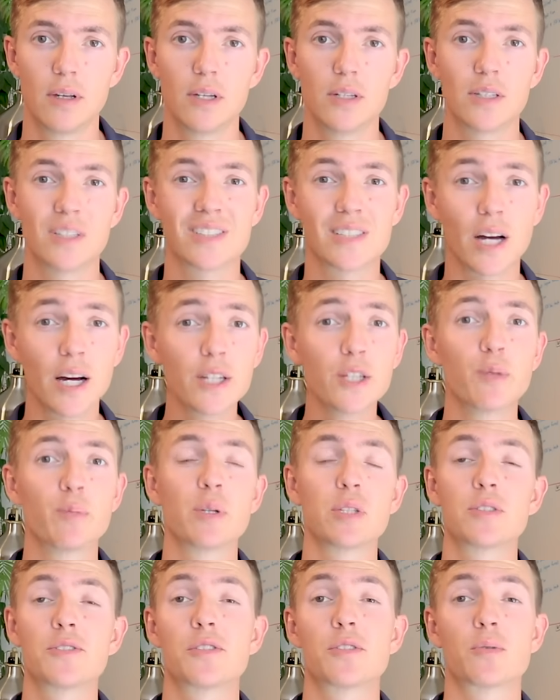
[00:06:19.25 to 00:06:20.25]
Design your
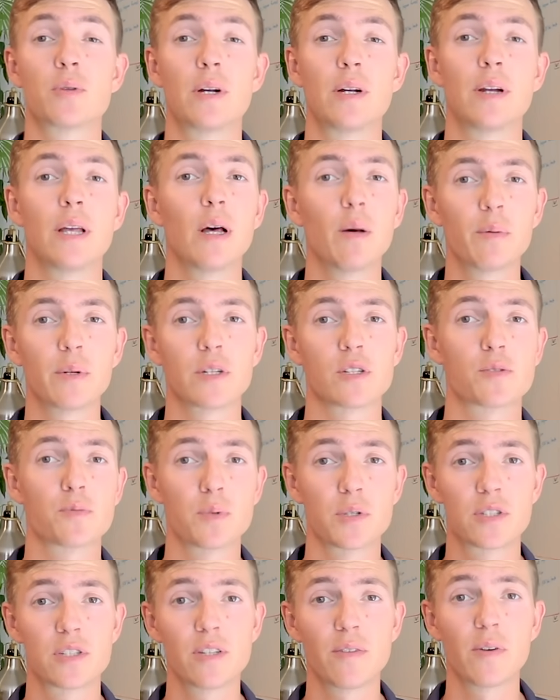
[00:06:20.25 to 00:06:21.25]
business around helping a
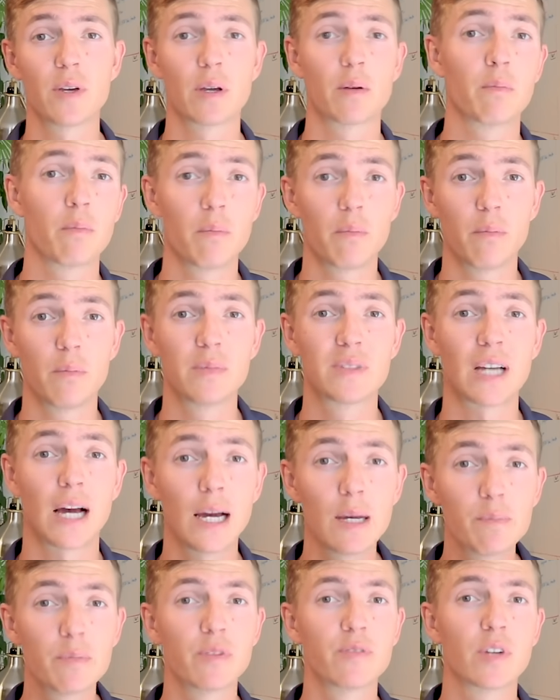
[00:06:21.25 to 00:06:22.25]
specific
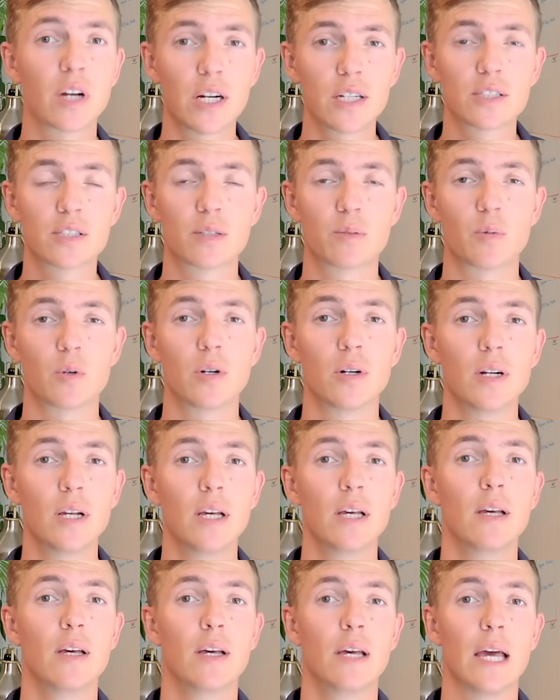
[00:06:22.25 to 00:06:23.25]
type of customer
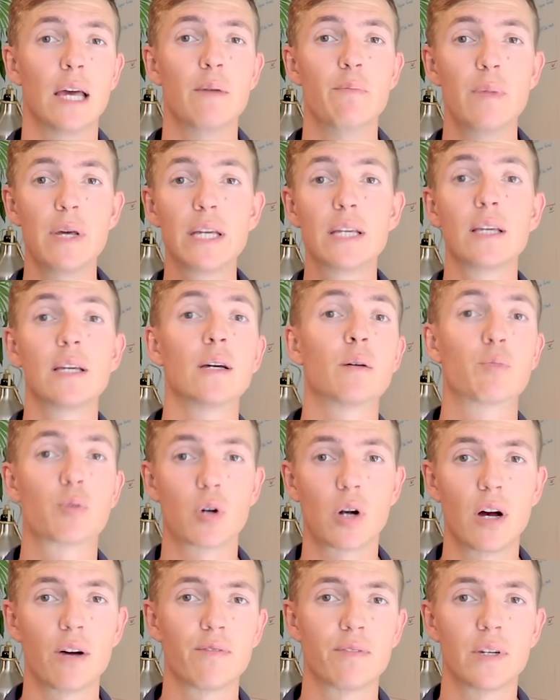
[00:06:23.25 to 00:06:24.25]
and making a
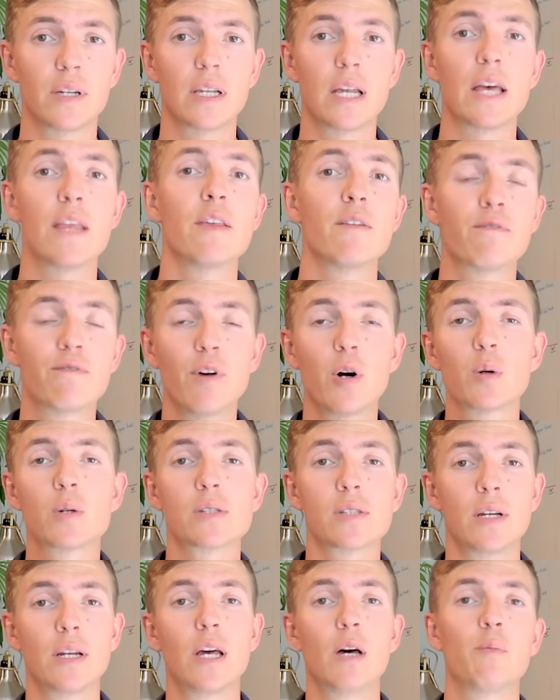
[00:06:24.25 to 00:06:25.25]
profit, and then
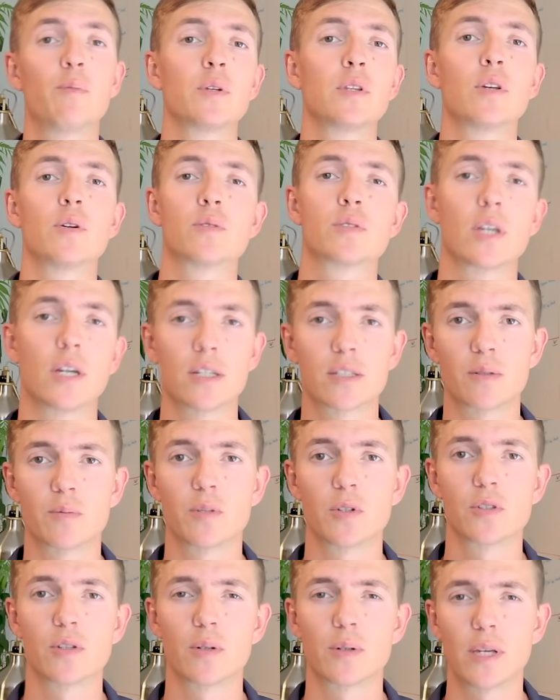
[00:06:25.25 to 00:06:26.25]
focus on helping those
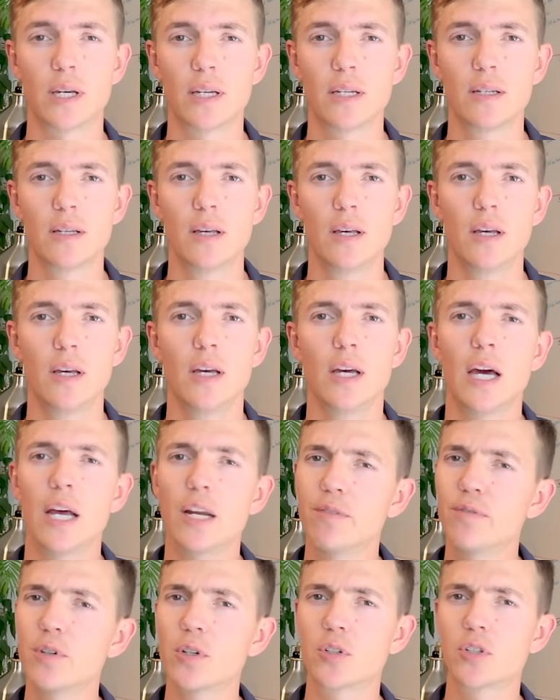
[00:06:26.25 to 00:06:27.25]
customers, okay? And
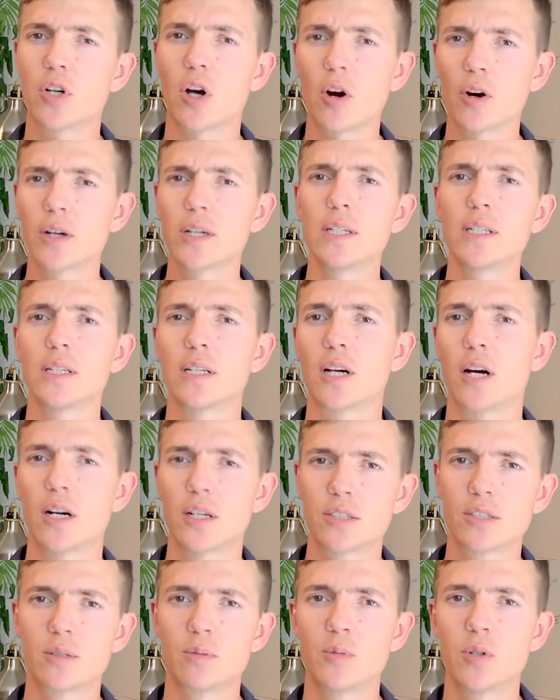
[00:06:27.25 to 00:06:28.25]
if you're targeting
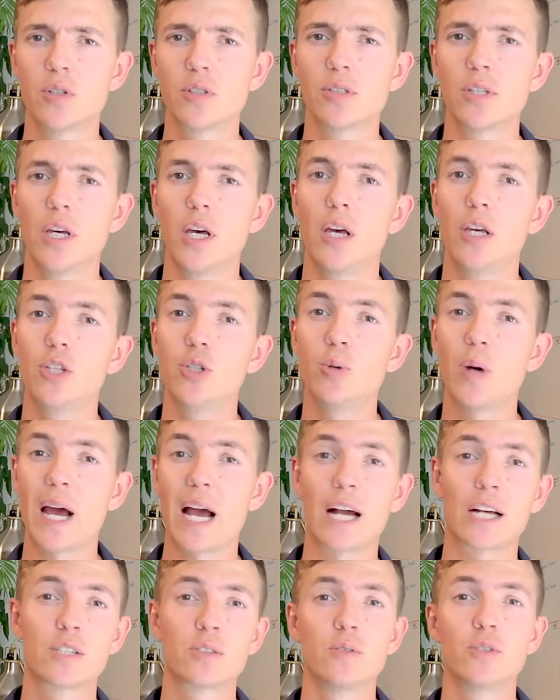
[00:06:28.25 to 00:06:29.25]
customers you
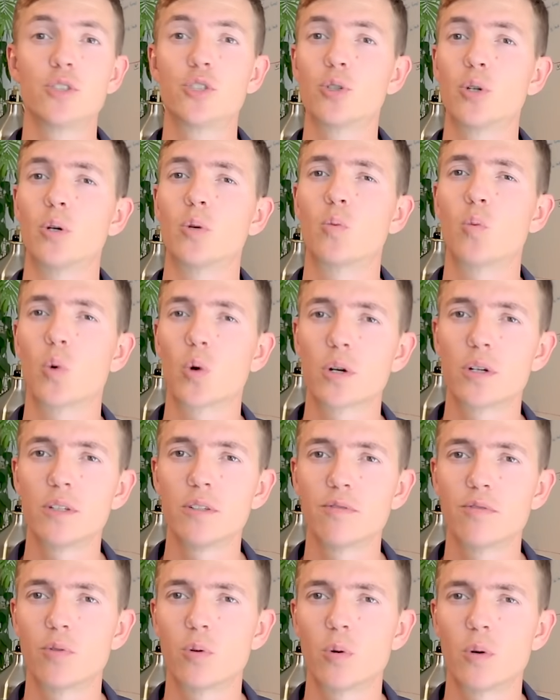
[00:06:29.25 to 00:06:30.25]
actually enjoy
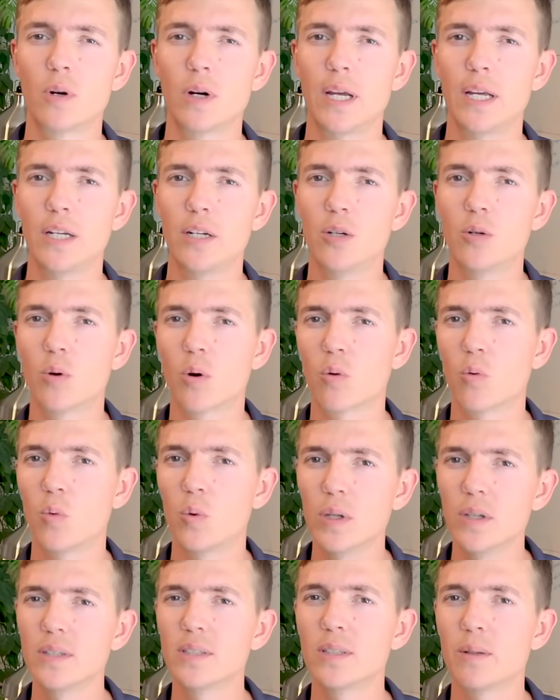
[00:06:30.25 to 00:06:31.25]
working for and who are
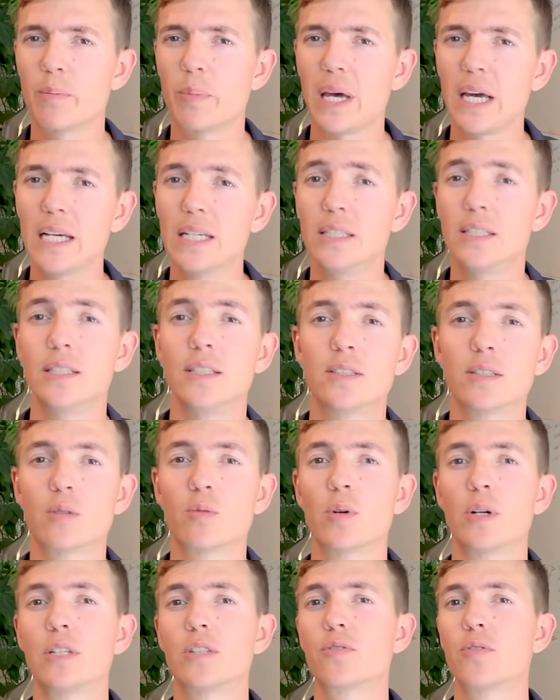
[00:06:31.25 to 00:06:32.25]
willing to pay decent
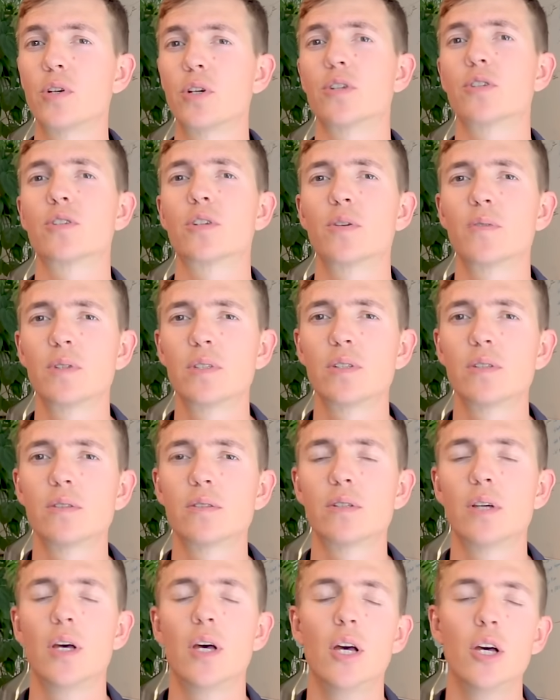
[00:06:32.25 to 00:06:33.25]
rates for your
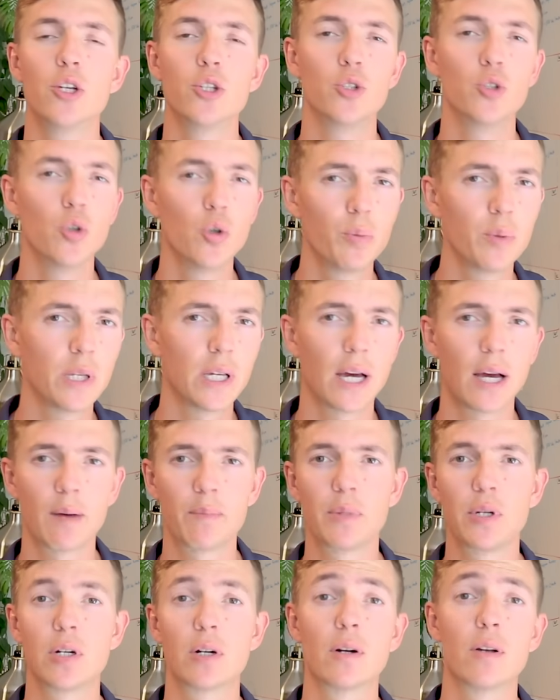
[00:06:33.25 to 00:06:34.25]
services, you'll be
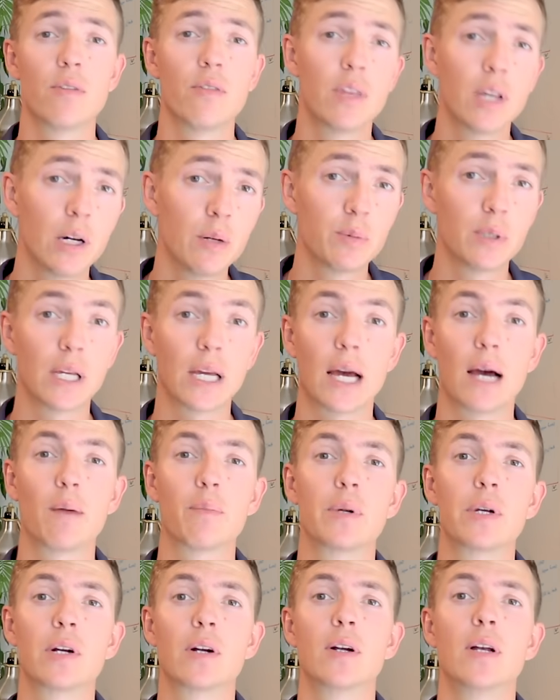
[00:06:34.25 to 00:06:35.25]
happier, they'll be
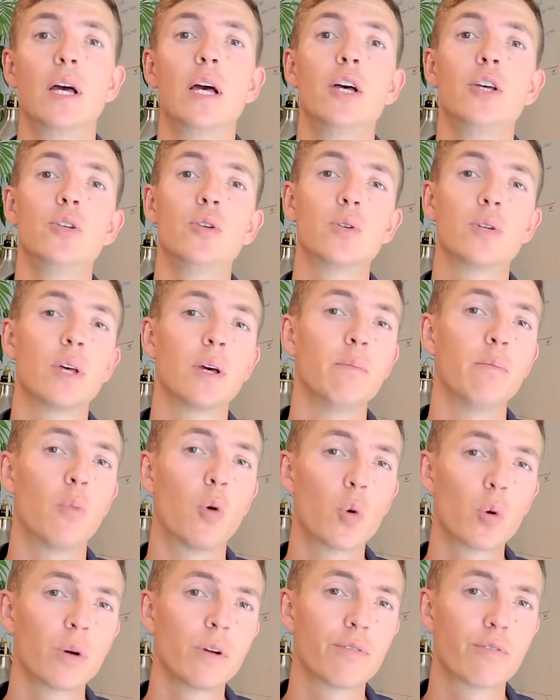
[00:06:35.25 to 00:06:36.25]
happier, you'll get
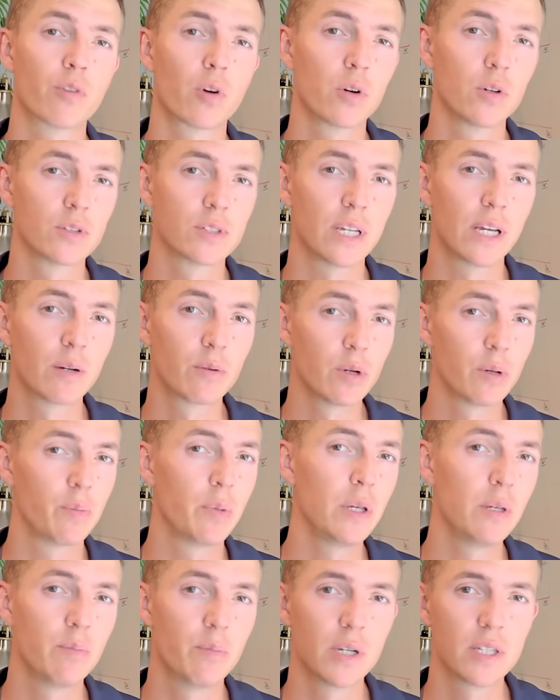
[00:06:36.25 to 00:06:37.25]
more referrals and
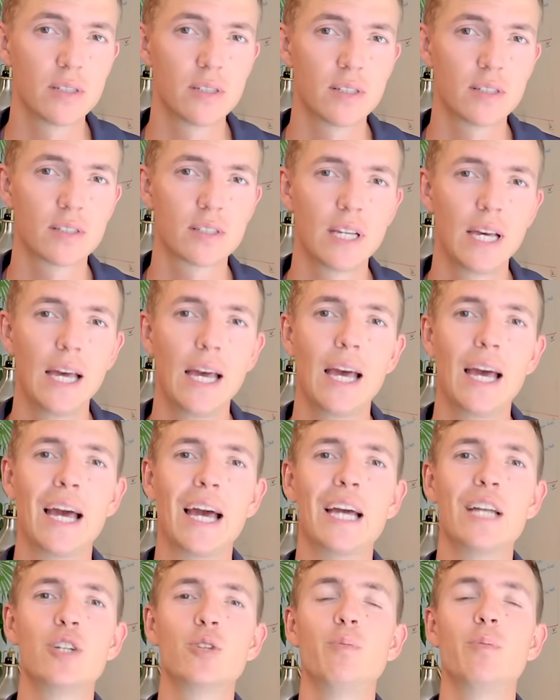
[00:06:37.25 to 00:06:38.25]
repeat business,
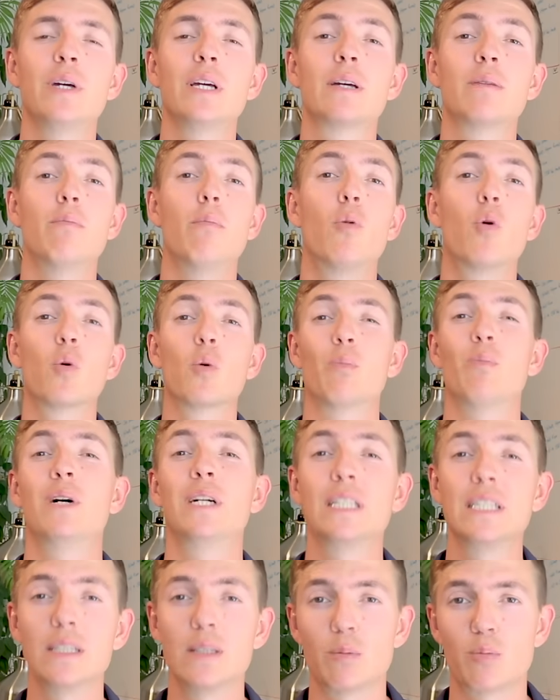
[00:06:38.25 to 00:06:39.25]
and you'll make more
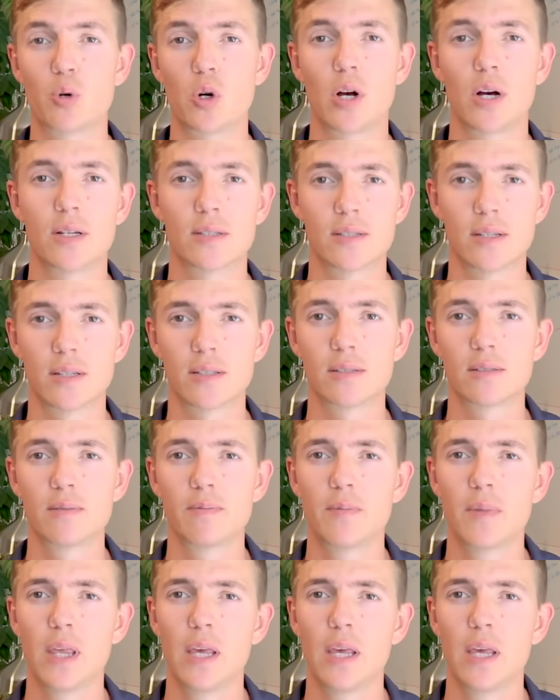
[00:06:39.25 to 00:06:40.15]
money in the process.